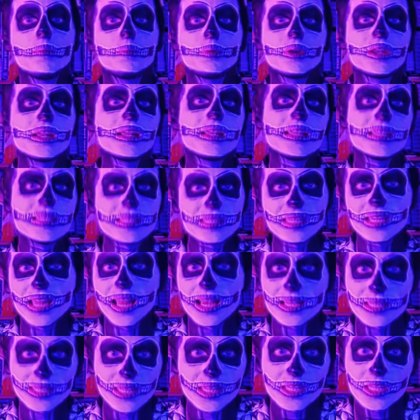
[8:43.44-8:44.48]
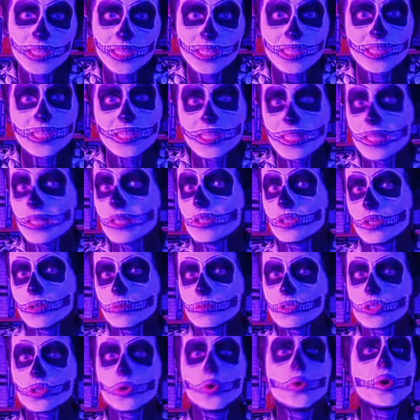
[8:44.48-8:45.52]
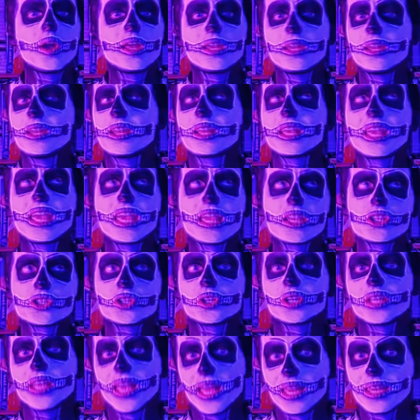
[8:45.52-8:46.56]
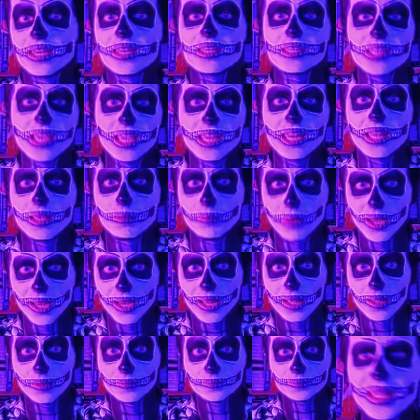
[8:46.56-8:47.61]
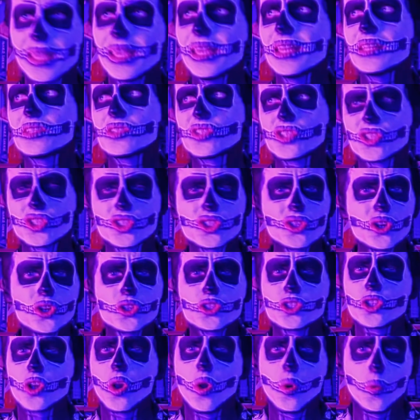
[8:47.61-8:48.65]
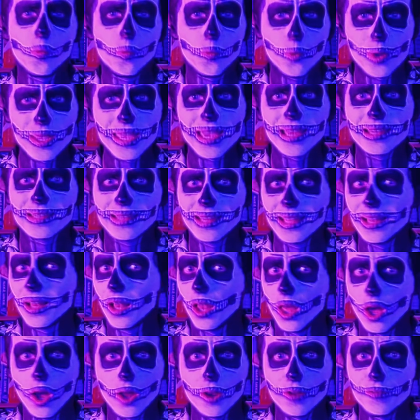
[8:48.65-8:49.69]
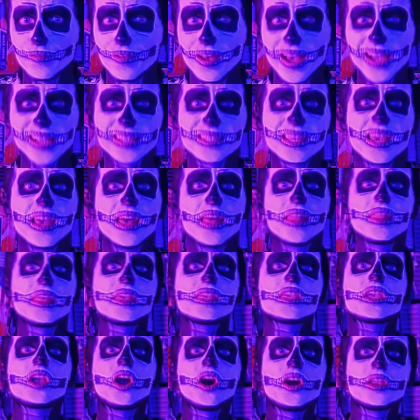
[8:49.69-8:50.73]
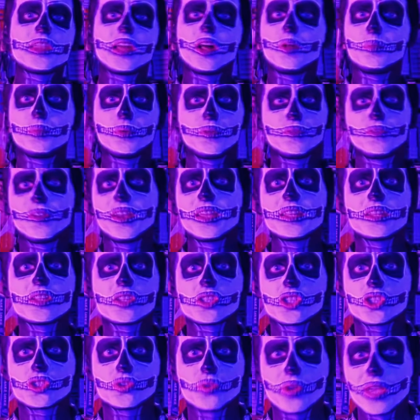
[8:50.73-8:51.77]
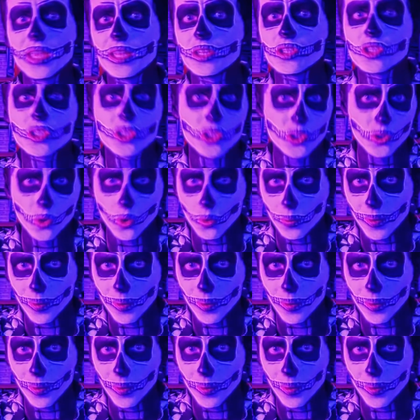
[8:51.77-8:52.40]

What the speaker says: but at least it has the decency to do so in an occasionally entertaining manner. It's such a weird little artifact that you can't help but find a strange so